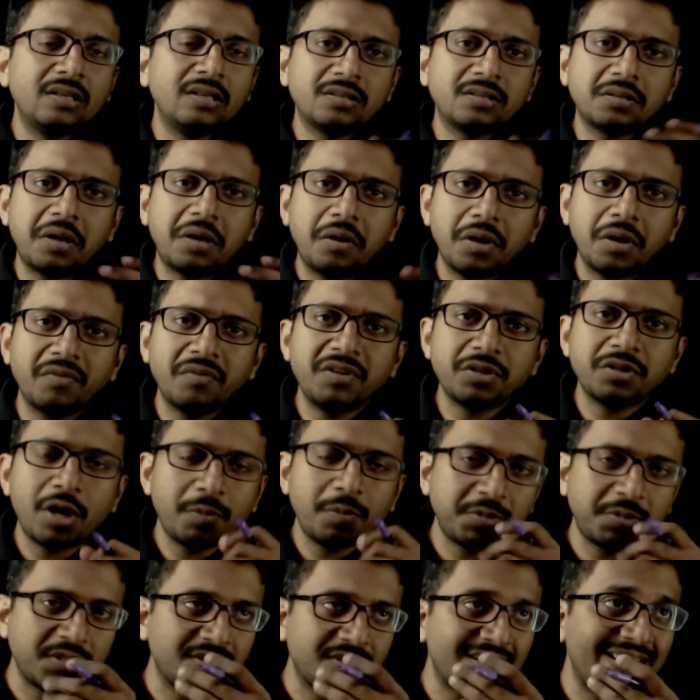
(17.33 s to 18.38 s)
So out of these
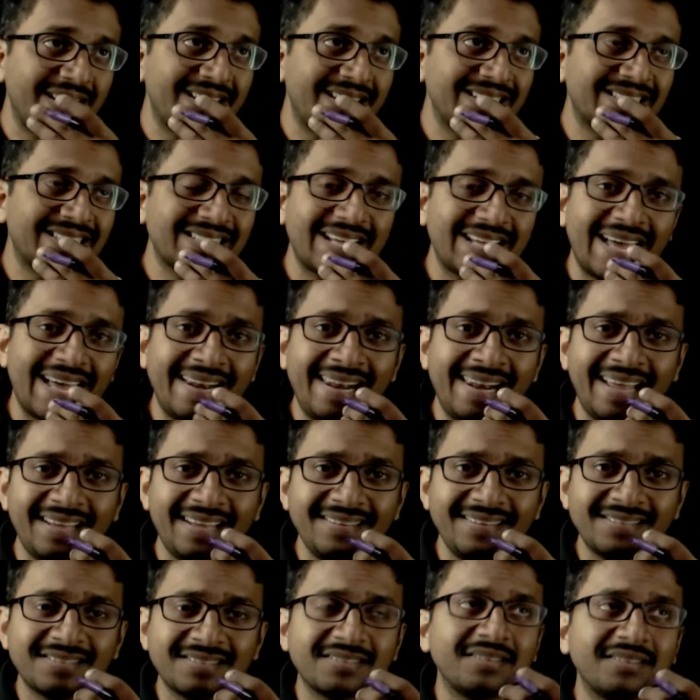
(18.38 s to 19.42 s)
options let us
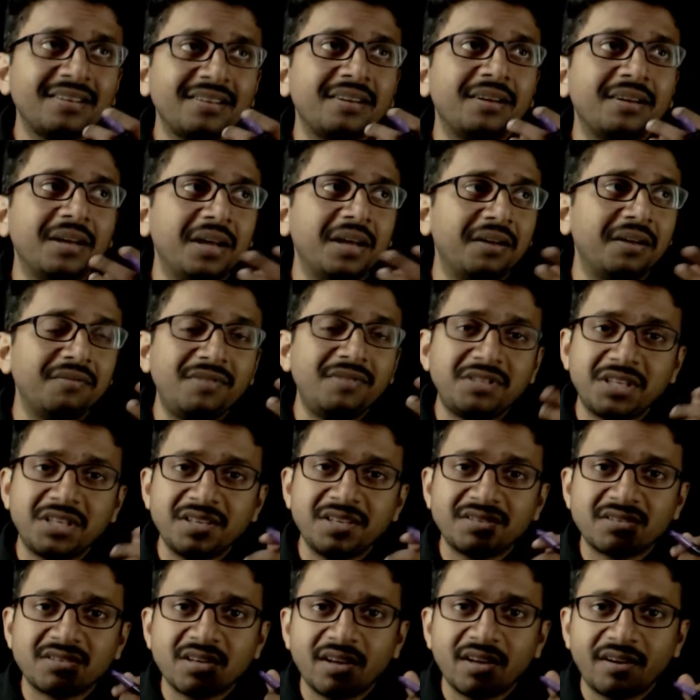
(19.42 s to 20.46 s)
analyze which
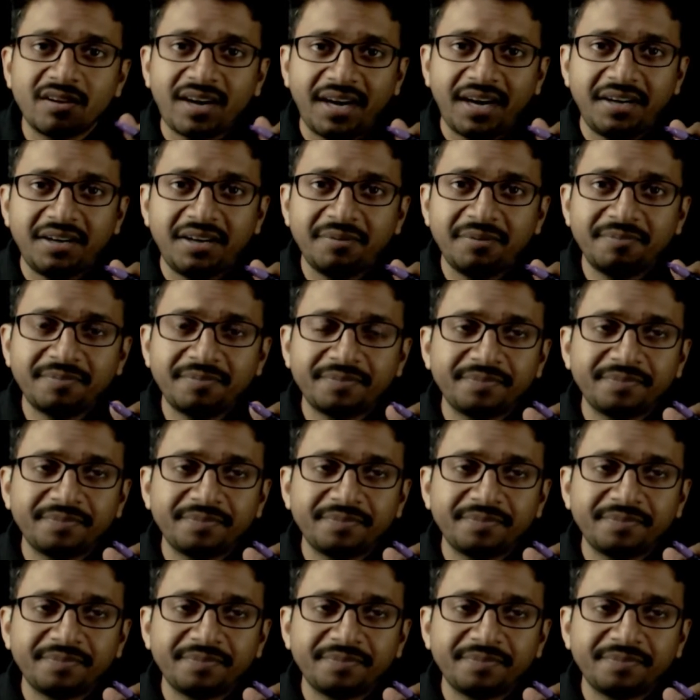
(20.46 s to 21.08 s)
is right.